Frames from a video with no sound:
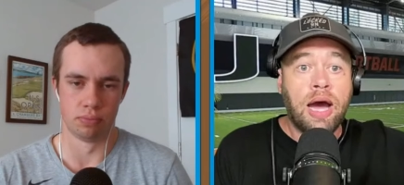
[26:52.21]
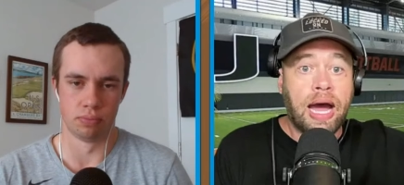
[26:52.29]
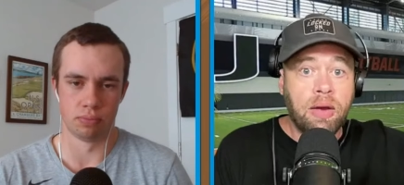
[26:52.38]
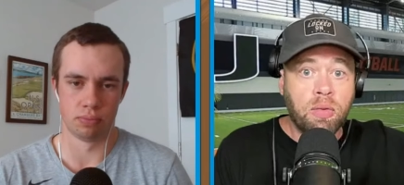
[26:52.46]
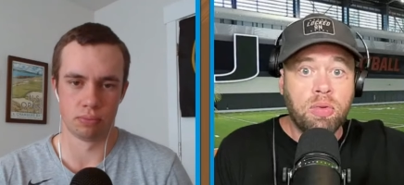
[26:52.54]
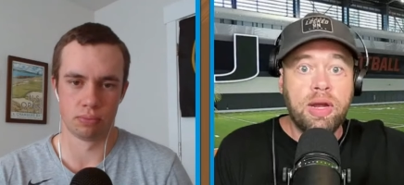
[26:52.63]
Speaker 1: I
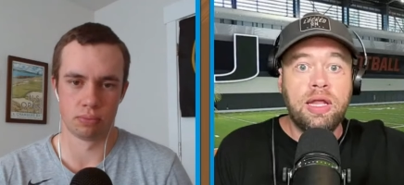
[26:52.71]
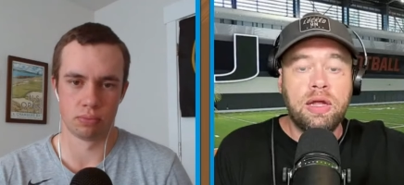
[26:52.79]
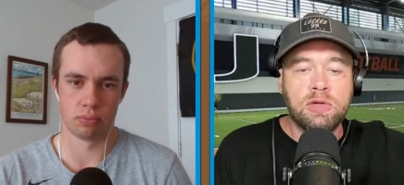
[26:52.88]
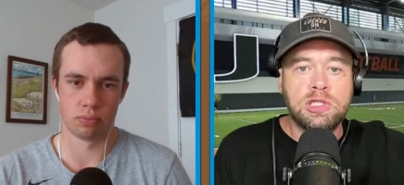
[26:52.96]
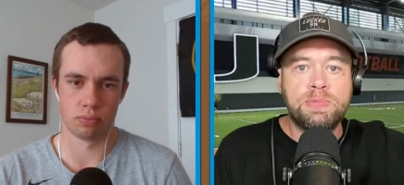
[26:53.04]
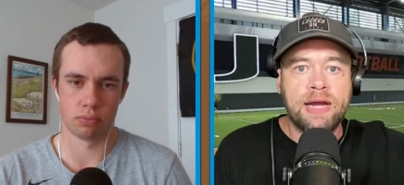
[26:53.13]
really
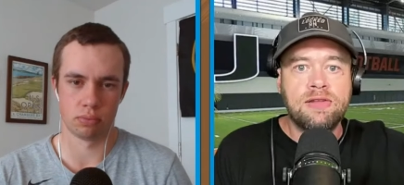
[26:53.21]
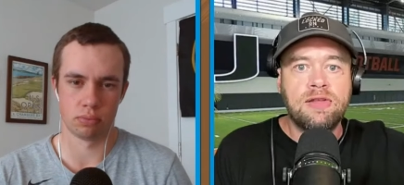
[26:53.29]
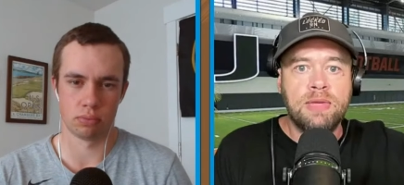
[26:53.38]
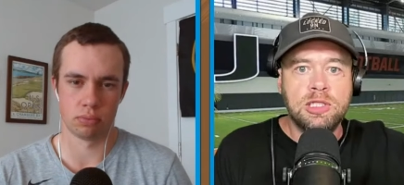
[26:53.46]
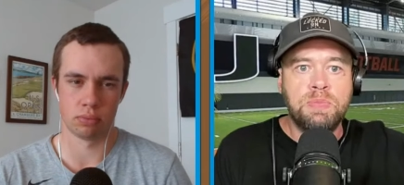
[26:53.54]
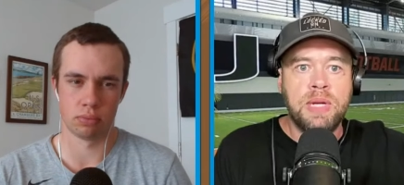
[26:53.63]
respect him
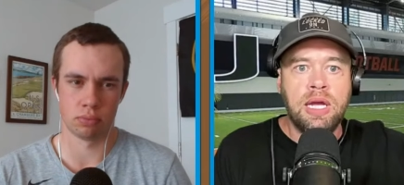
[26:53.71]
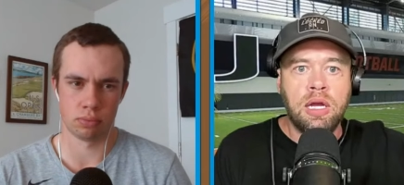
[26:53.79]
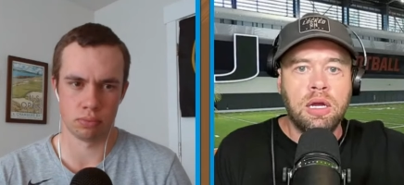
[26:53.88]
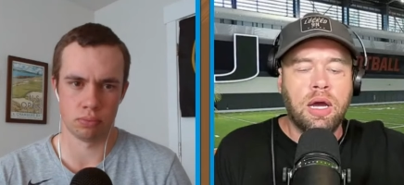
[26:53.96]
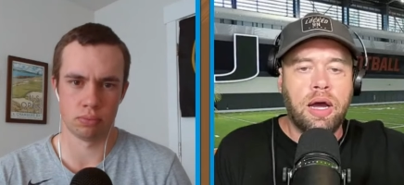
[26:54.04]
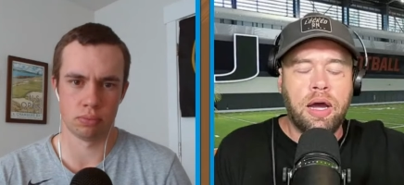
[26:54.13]
as
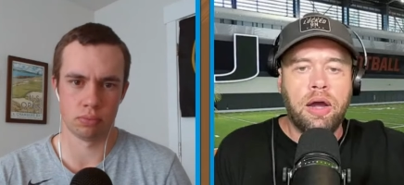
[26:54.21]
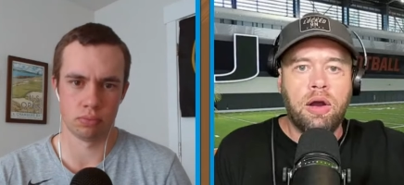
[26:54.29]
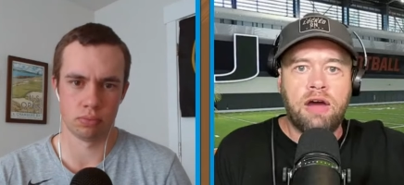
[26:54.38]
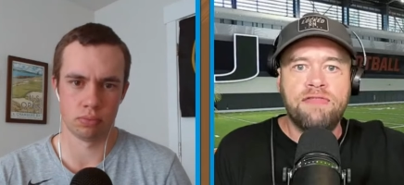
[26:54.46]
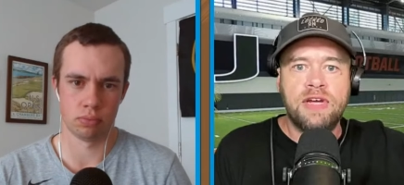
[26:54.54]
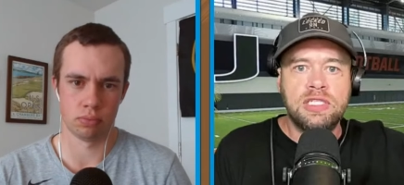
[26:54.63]
being uh, an
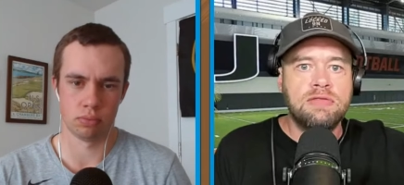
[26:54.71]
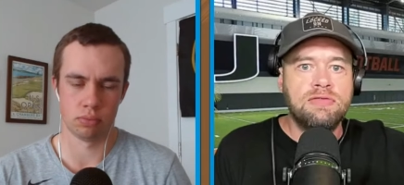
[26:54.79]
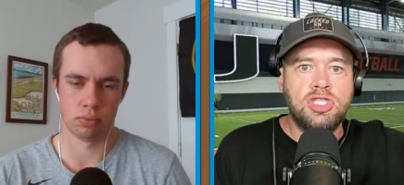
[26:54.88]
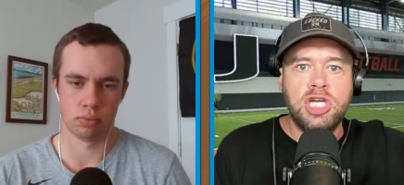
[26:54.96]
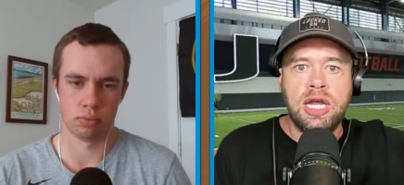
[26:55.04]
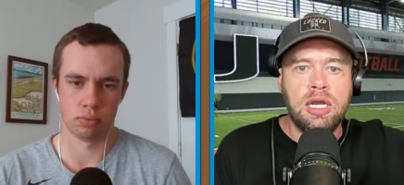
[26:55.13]
offensive
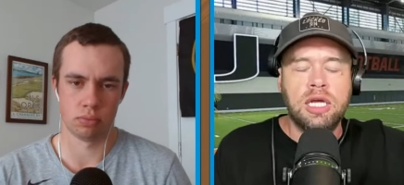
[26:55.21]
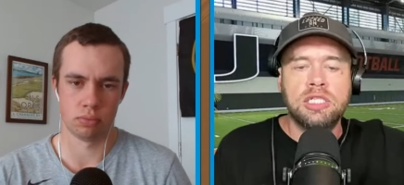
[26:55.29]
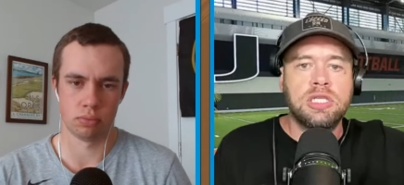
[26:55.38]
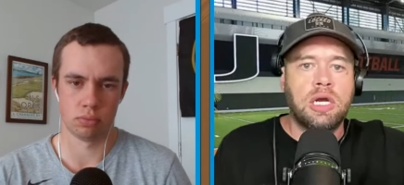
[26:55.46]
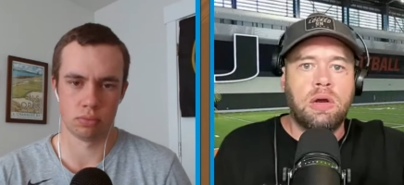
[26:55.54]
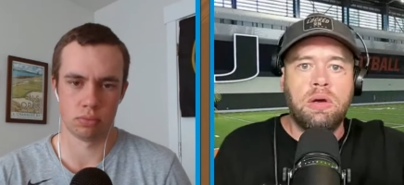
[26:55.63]

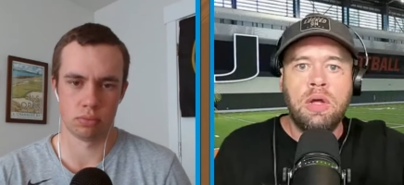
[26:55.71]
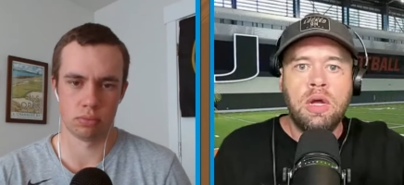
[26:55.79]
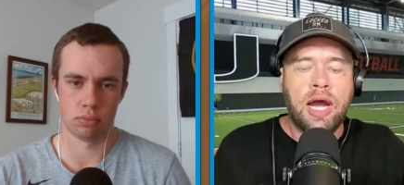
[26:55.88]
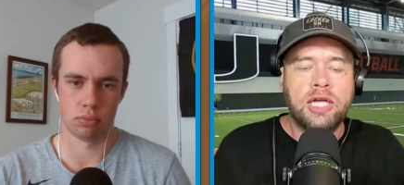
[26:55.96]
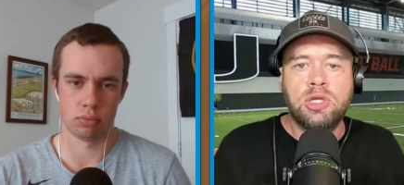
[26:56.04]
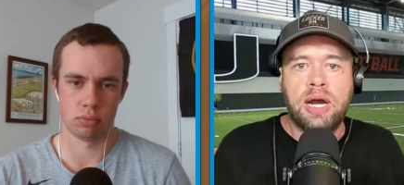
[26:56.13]
genius. I don't
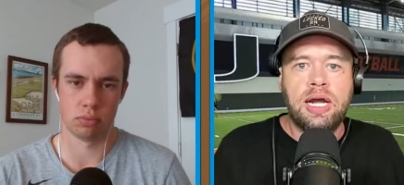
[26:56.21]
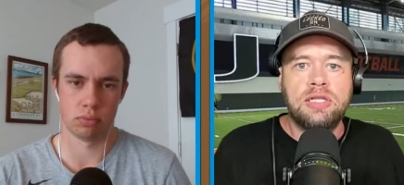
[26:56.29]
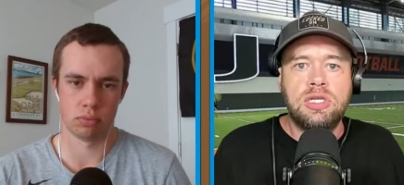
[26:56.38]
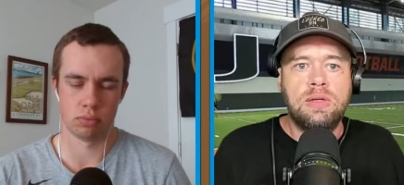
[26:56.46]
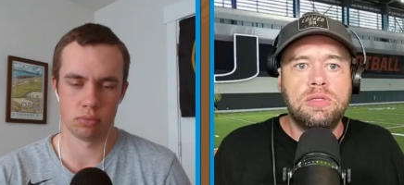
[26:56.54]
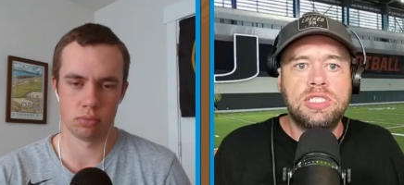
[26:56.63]
I try not
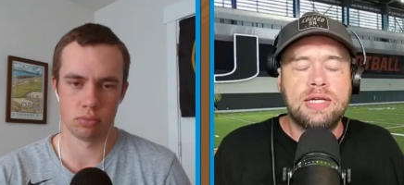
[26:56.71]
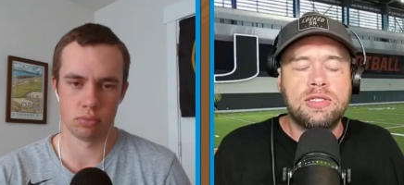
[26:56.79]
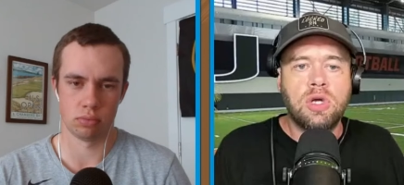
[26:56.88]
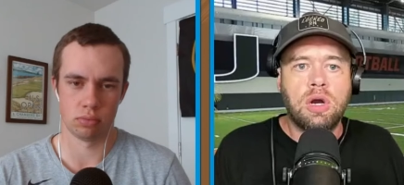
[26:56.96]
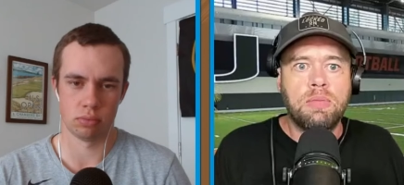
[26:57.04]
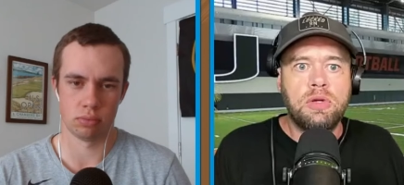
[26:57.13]
to use that
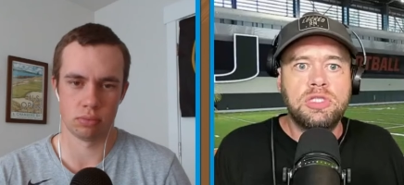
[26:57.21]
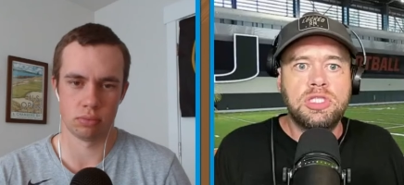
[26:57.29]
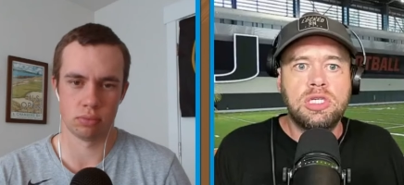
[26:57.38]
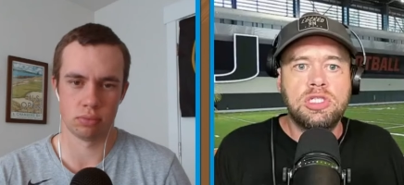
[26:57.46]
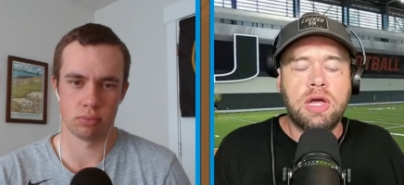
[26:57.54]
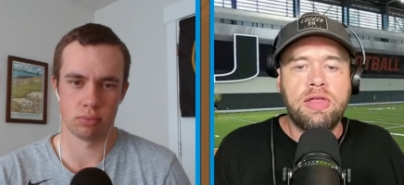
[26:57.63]
term
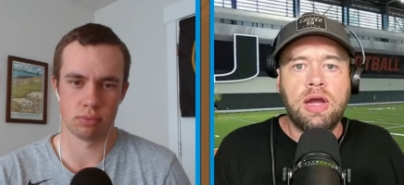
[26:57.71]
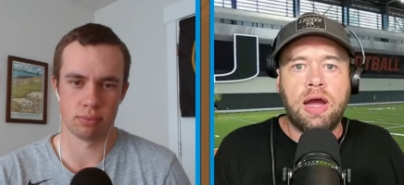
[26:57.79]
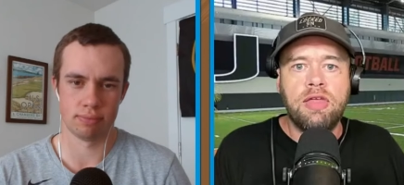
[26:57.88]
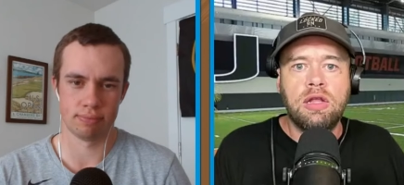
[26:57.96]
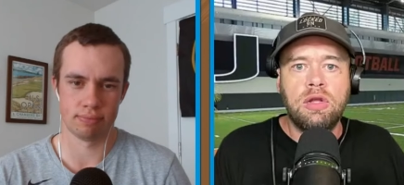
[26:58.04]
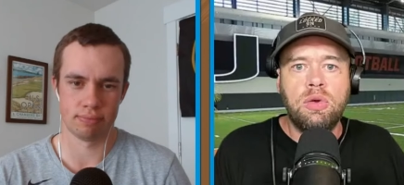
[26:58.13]
loosely. So I think I
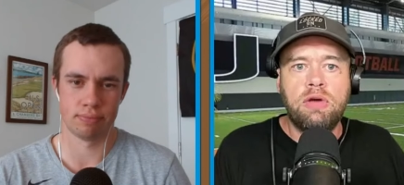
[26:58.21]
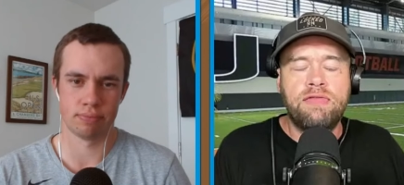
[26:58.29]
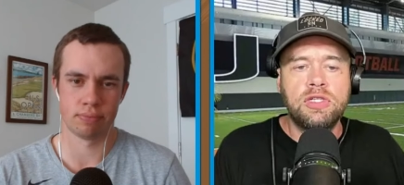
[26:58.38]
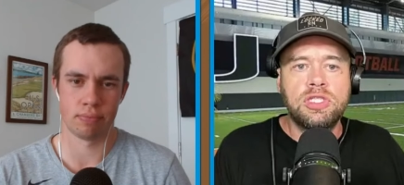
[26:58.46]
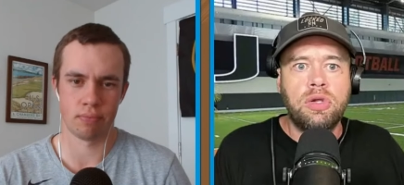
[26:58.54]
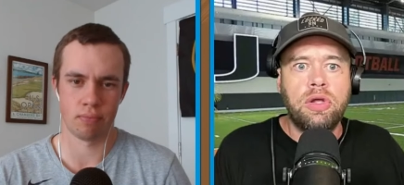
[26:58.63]
think
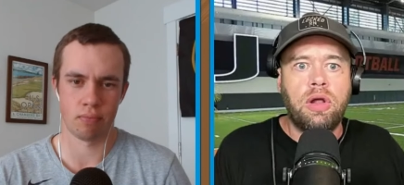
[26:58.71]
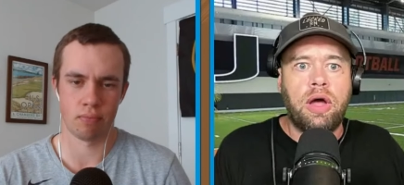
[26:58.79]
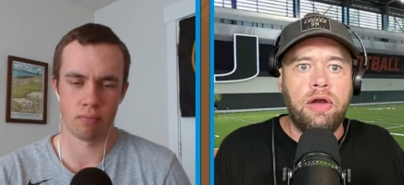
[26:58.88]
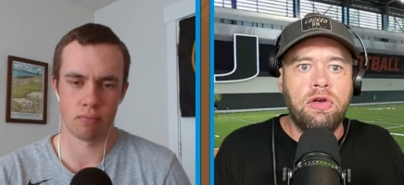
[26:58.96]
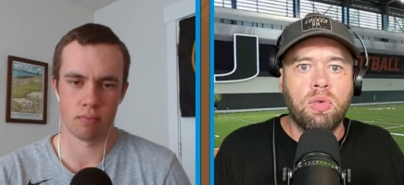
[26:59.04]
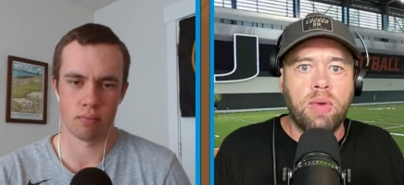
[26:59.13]
Louisville's a little
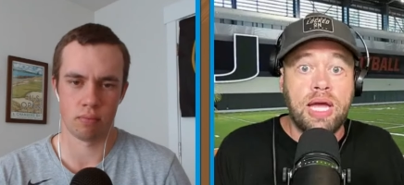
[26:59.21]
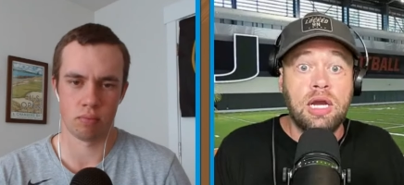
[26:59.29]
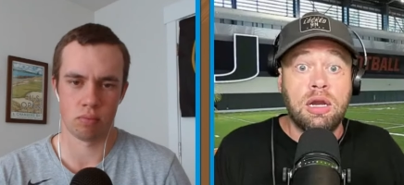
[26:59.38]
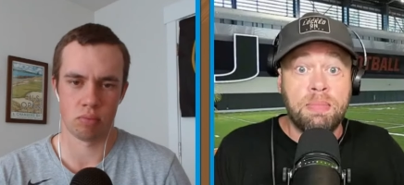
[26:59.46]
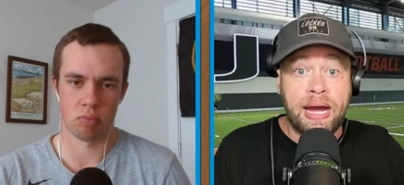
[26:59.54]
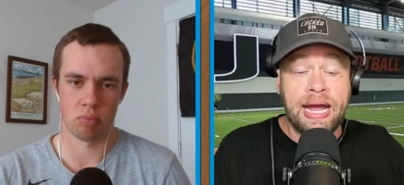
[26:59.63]
underrated
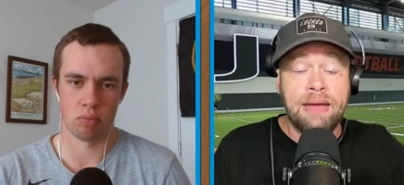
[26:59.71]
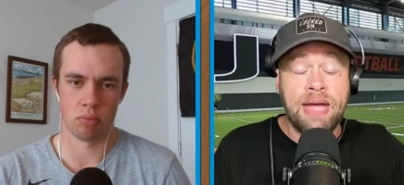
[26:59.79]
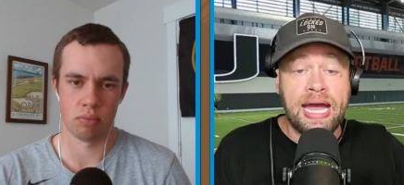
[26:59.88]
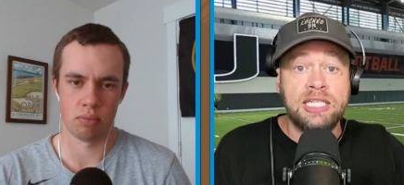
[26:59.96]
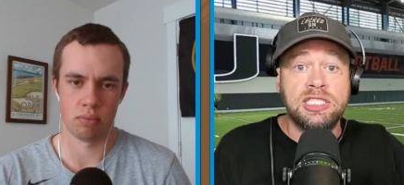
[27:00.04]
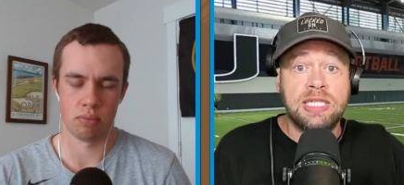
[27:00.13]
and Miami
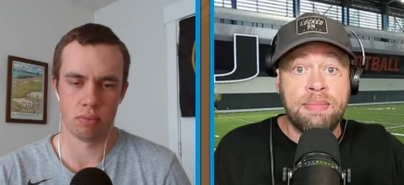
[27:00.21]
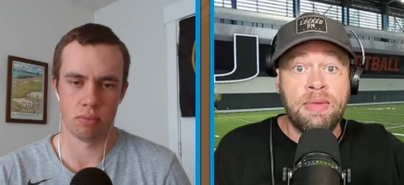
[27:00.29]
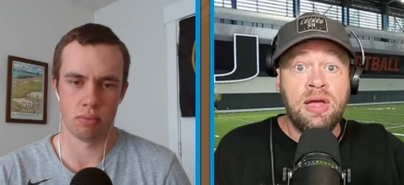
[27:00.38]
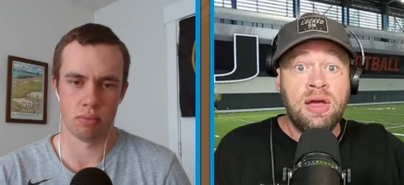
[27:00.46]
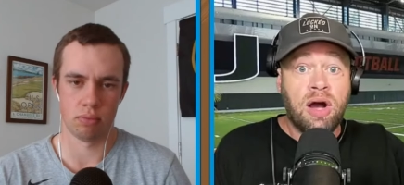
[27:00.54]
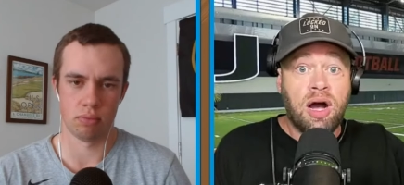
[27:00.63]
has them
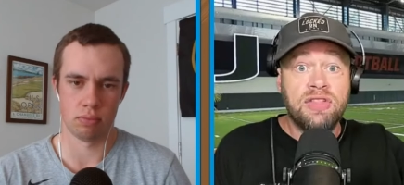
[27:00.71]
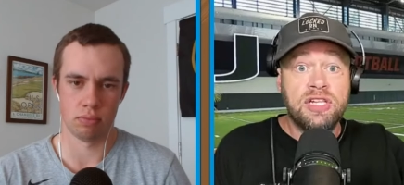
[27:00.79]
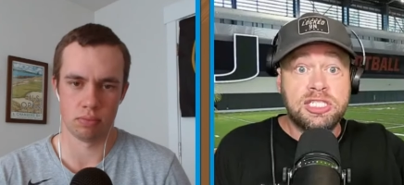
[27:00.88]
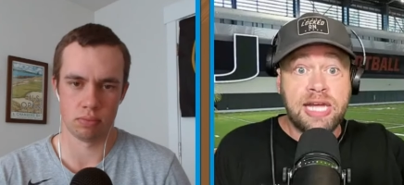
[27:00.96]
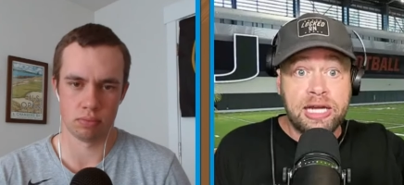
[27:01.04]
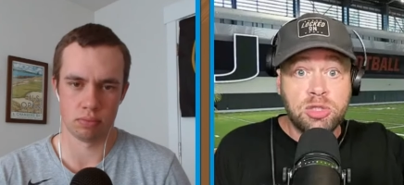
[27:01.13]
on the
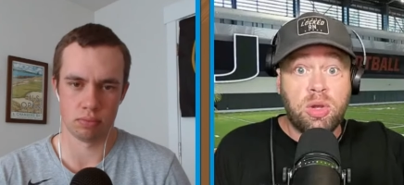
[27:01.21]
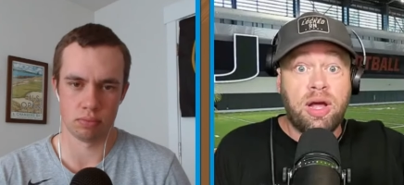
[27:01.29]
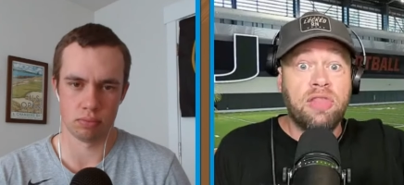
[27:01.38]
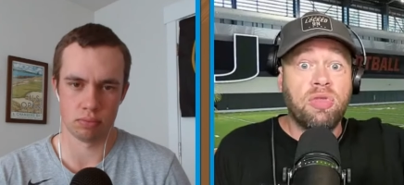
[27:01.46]
schedule on